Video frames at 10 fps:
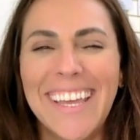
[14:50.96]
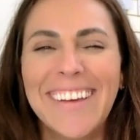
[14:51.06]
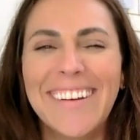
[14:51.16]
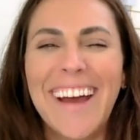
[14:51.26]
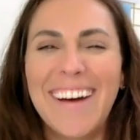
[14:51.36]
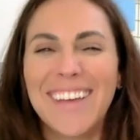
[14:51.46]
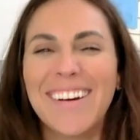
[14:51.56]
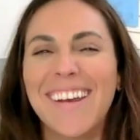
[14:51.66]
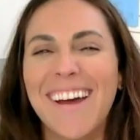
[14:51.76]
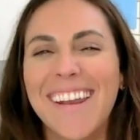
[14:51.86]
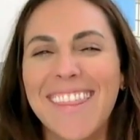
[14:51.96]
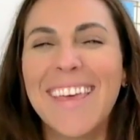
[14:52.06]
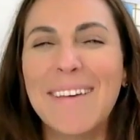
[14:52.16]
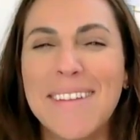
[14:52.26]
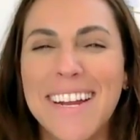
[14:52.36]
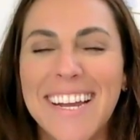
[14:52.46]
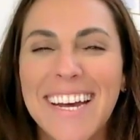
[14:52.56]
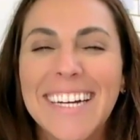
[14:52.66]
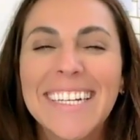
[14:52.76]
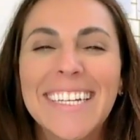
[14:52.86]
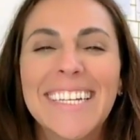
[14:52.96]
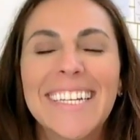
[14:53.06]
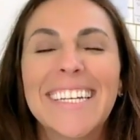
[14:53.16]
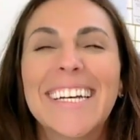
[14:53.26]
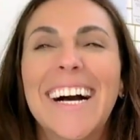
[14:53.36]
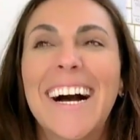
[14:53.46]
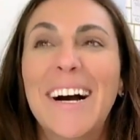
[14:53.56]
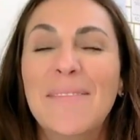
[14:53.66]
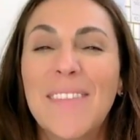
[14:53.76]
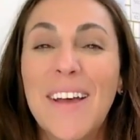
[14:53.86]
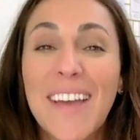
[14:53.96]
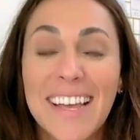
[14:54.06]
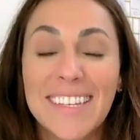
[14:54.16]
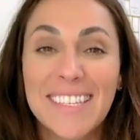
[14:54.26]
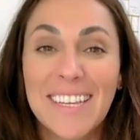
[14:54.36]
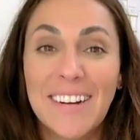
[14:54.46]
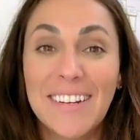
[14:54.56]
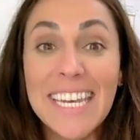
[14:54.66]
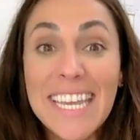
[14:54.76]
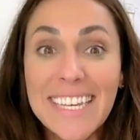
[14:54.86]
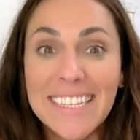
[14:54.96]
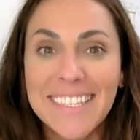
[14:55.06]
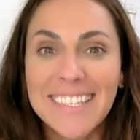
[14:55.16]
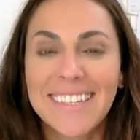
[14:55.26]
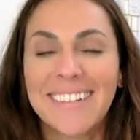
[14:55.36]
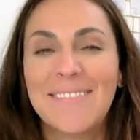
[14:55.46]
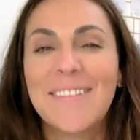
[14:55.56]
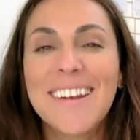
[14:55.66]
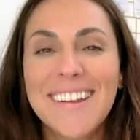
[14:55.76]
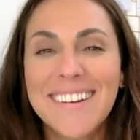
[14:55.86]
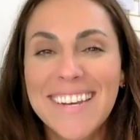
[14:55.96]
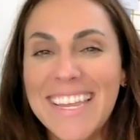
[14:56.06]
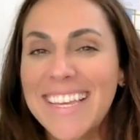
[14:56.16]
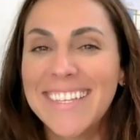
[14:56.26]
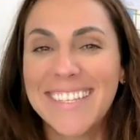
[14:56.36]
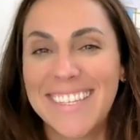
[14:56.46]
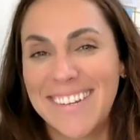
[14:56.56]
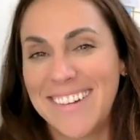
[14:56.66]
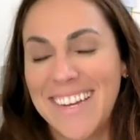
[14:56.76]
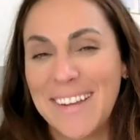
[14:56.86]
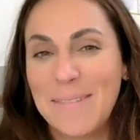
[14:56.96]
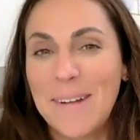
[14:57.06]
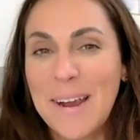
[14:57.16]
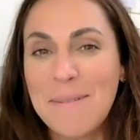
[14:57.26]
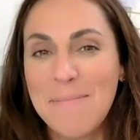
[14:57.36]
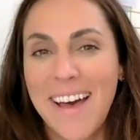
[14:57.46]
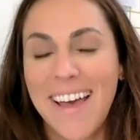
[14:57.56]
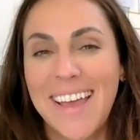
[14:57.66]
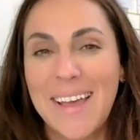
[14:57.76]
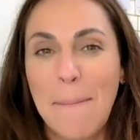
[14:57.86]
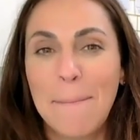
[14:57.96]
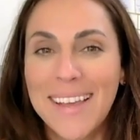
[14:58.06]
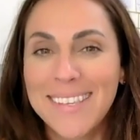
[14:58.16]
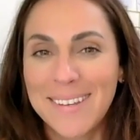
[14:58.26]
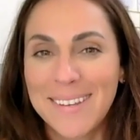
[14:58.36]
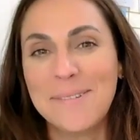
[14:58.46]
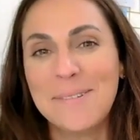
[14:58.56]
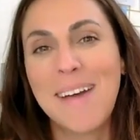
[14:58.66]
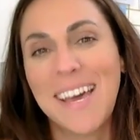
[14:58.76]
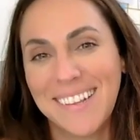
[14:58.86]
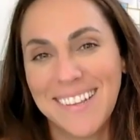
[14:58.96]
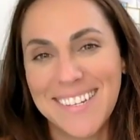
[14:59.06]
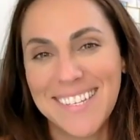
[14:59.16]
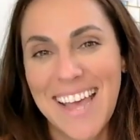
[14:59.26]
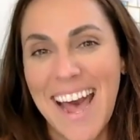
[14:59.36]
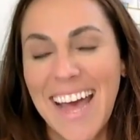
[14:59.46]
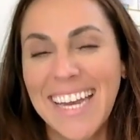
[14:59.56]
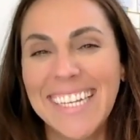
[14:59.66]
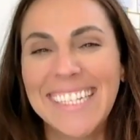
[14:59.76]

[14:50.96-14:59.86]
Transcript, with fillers: you have going on in the hip area. Um, okay, so knees. What are your knees doing? Where are my bicycle pedalers at?